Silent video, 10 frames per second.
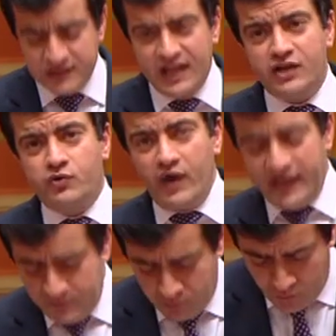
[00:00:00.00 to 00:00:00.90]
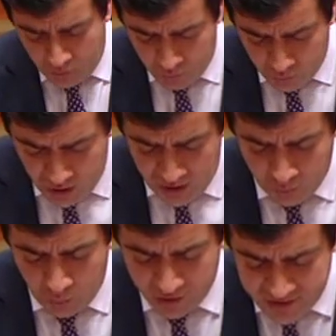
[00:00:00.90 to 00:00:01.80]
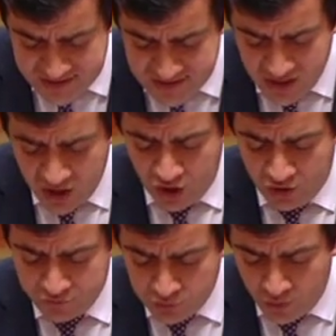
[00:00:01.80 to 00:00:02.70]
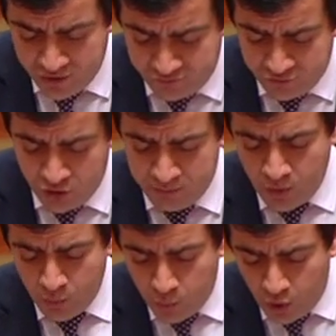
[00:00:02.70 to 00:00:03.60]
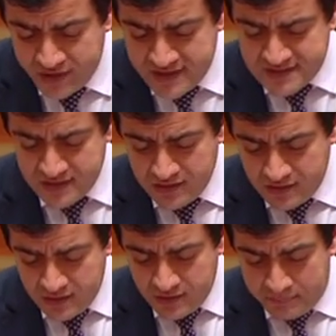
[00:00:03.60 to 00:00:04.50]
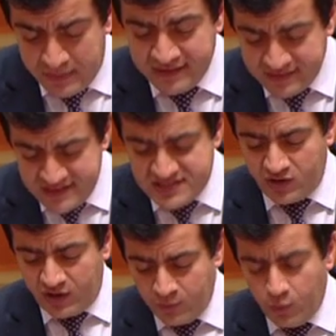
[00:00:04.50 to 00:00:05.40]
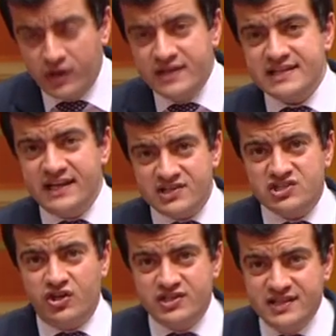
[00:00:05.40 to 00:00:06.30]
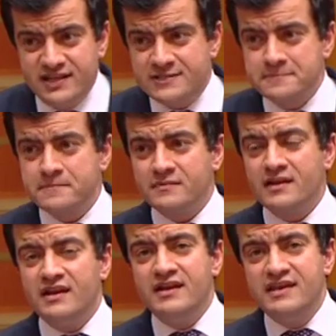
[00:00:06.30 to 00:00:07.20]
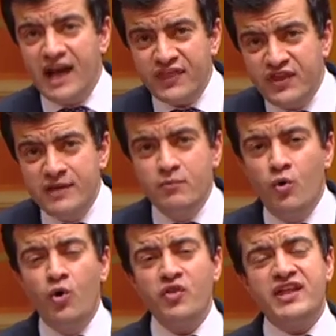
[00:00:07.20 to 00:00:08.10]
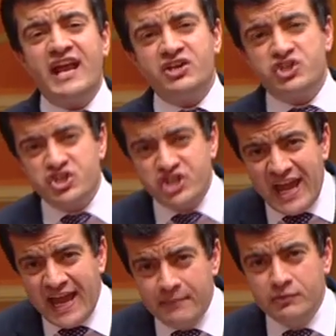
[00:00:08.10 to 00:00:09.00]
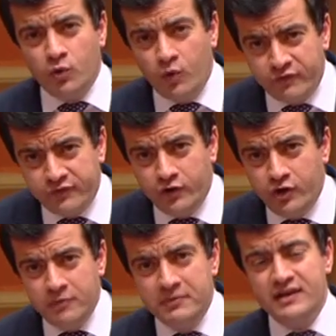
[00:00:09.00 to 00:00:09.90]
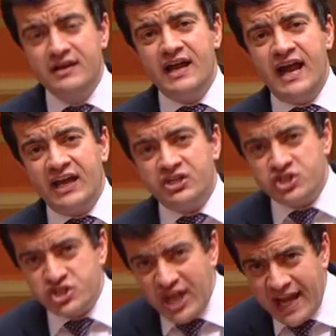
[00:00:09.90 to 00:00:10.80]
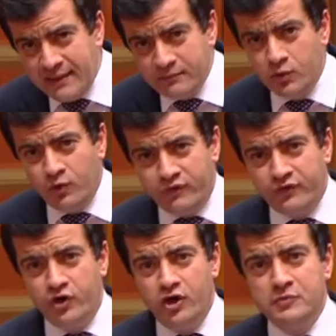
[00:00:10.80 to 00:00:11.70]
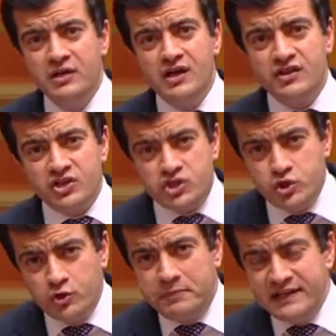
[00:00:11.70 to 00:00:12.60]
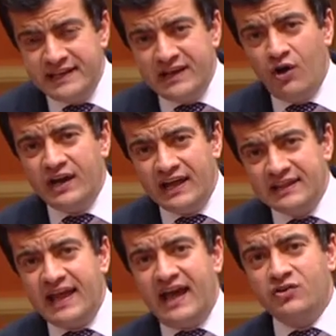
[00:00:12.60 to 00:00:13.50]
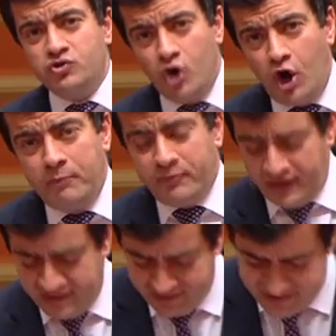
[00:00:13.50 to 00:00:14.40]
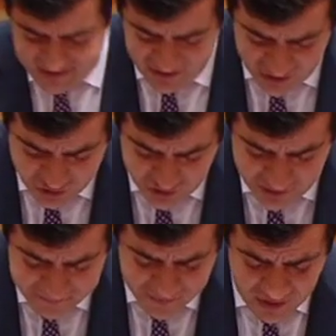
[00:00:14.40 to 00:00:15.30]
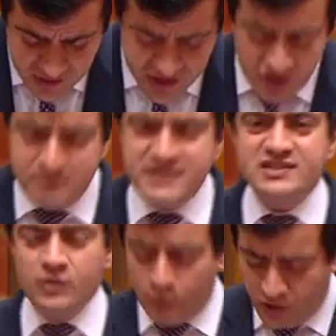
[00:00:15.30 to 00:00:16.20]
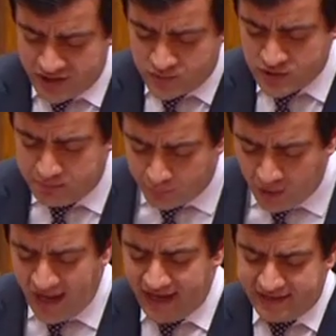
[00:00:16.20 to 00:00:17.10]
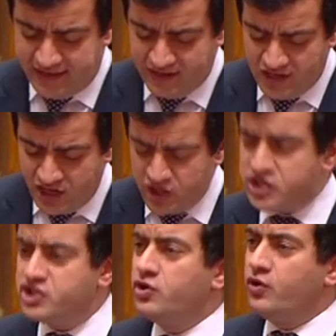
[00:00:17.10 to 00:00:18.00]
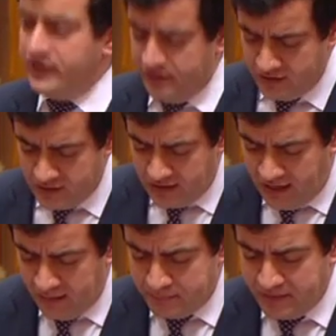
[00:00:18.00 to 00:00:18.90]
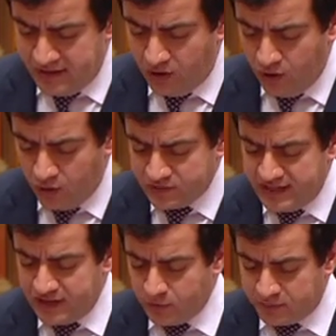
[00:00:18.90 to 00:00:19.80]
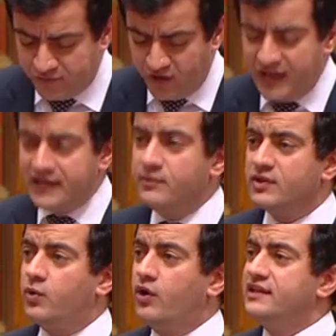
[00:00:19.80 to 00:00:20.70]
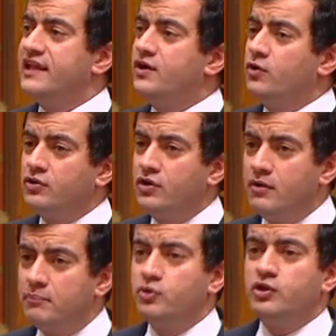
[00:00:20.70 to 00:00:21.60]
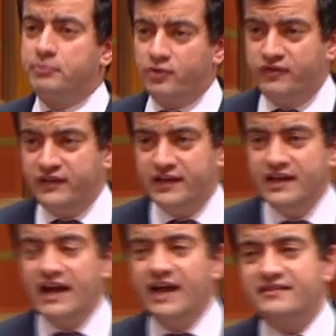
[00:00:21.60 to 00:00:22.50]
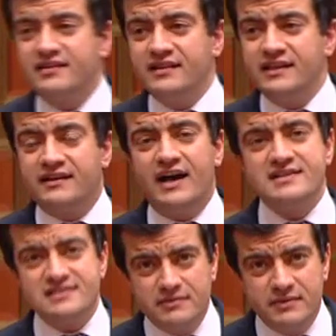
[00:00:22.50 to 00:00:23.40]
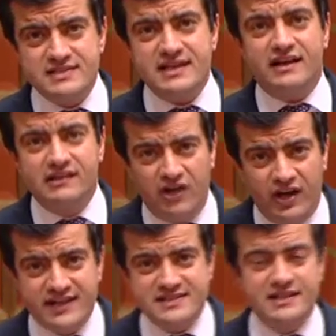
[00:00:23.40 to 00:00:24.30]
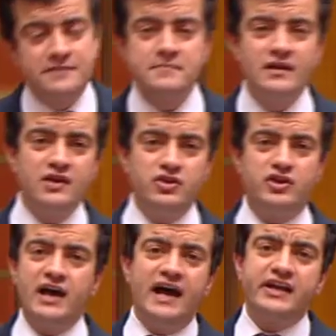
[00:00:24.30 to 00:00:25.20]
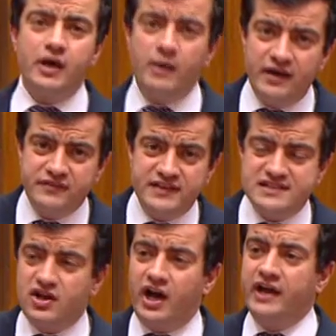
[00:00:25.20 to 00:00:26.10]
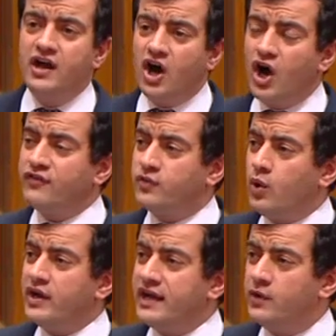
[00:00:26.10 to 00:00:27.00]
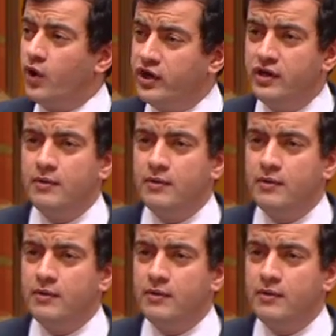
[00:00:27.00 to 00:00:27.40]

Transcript: like Graeme Watters of lawyer firm Watters and Associates, nothing more than a sham law firm that should be not allowed to operate in this country. You know, Mr. Watters was bragging, assuring Peter Holt that he could provide him with, quote, legal bulletproofing, and telling customers and clients that you can't go after this guy, I've quote unquote